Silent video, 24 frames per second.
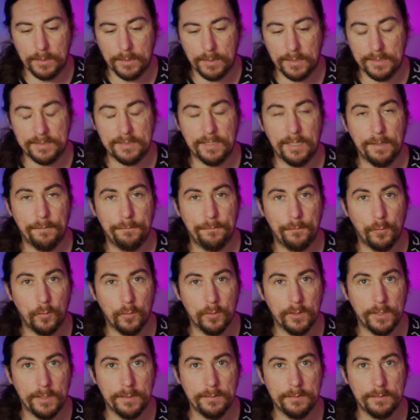It's an
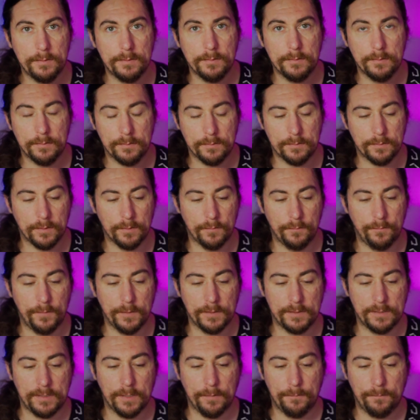f4 lens, so
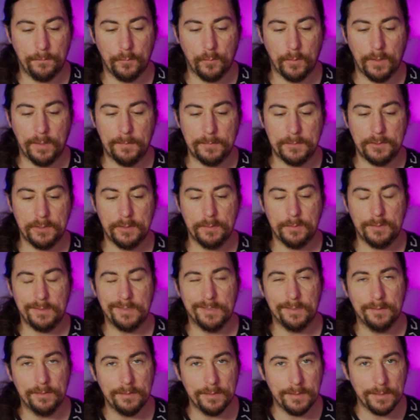fixed f4 aperture. It's
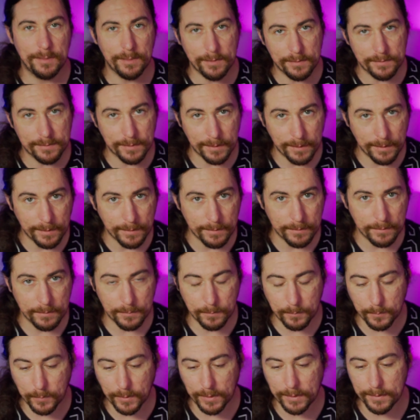a little dark,
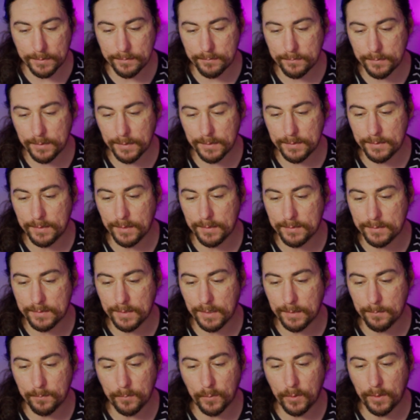but it does
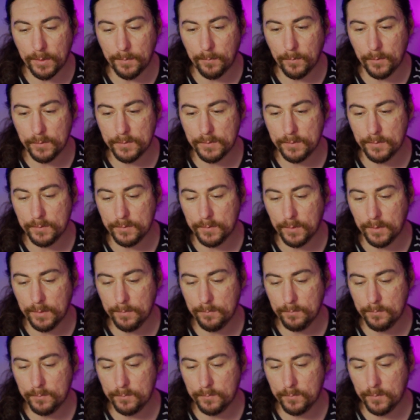get by most of the
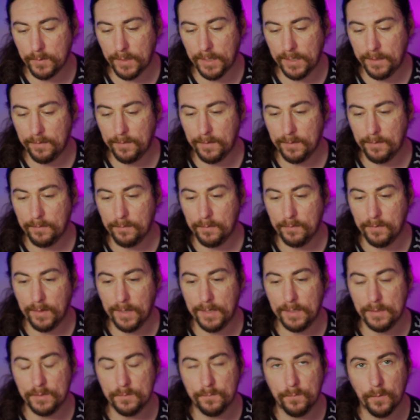time. Anything in the
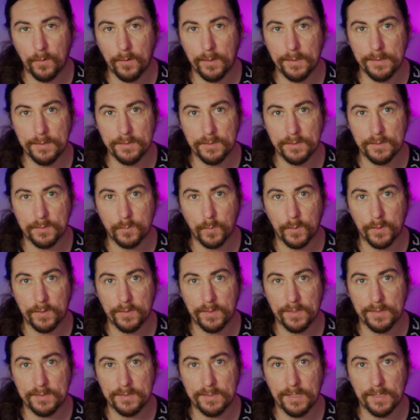day is fine. It's just when it
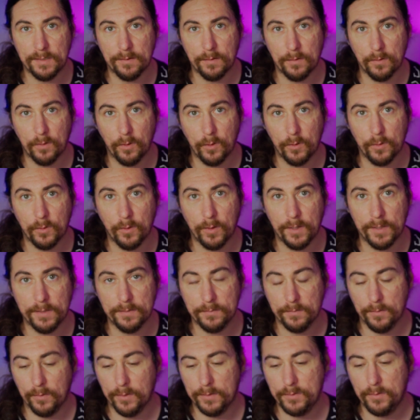gets down to the low
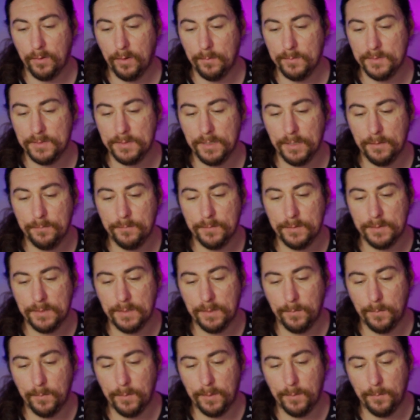light, nighttime stuff, it
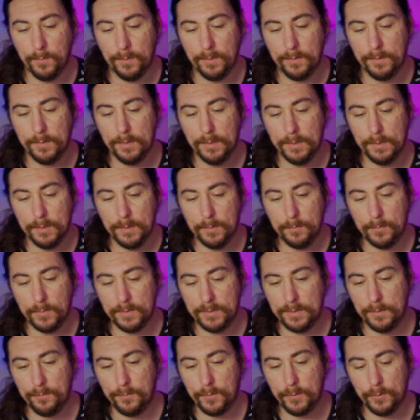can be a bit
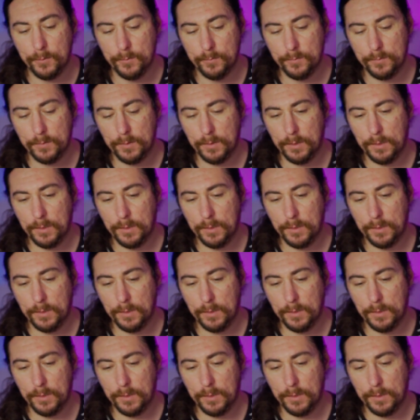difficult.